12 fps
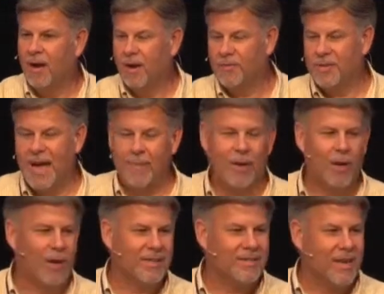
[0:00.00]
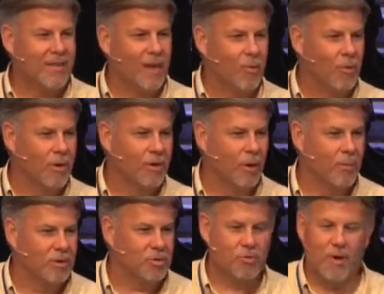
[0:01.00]
of time. I know I say that word a little
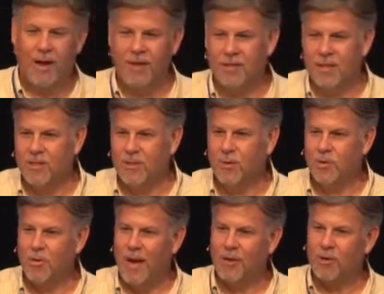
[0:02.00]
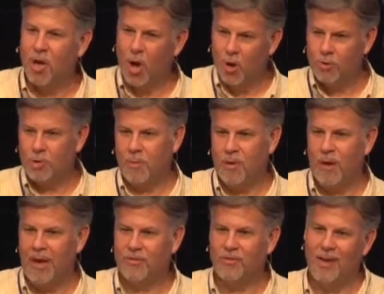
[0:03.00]
bit strange. I had someone try to coach me
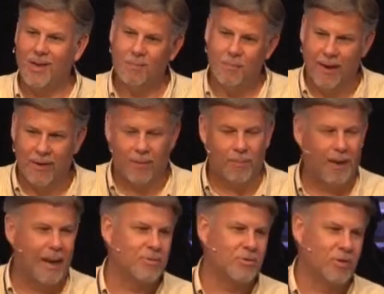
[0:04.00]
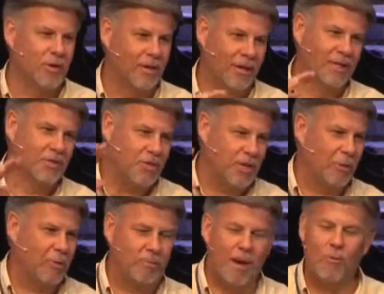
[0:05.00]
on how to say it better, but I'm just going to
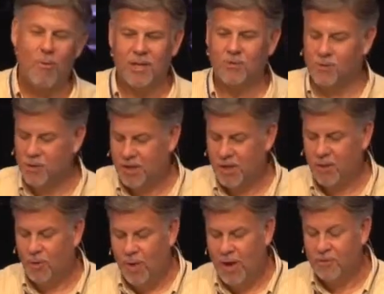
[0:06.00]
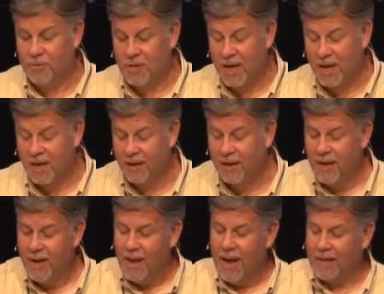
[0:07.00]
stick with my West Virginia way of saying it
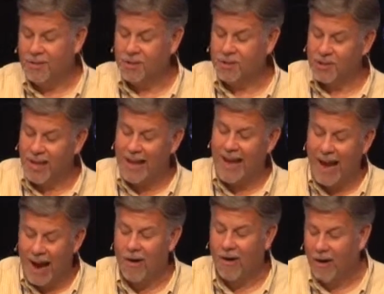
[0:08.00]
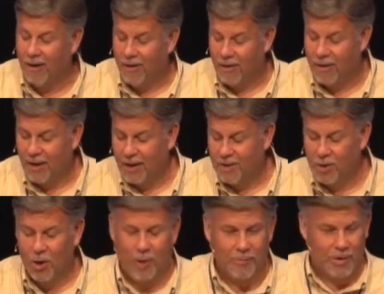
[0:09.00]
and just say era, okay? And
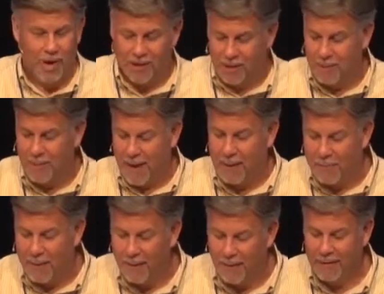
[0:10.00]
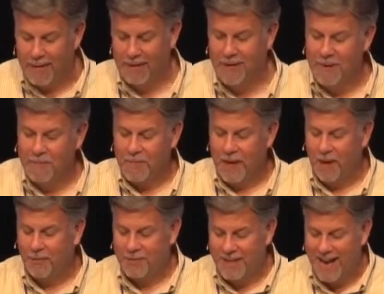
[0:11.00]
you know I'm talking about a period
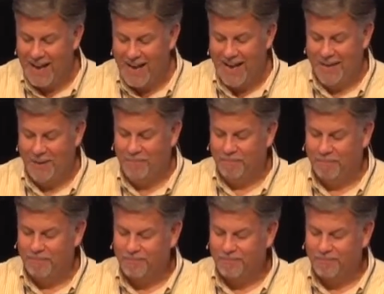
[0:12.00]
of time.